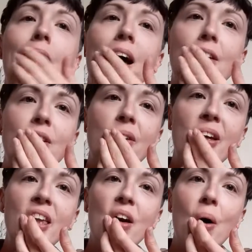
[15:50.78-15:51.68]
haven't
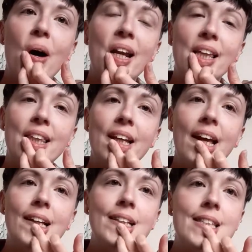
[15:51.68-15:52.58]
really got anything
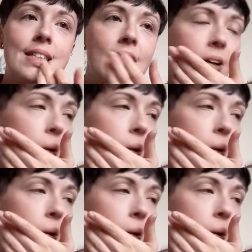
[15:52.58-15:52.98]
else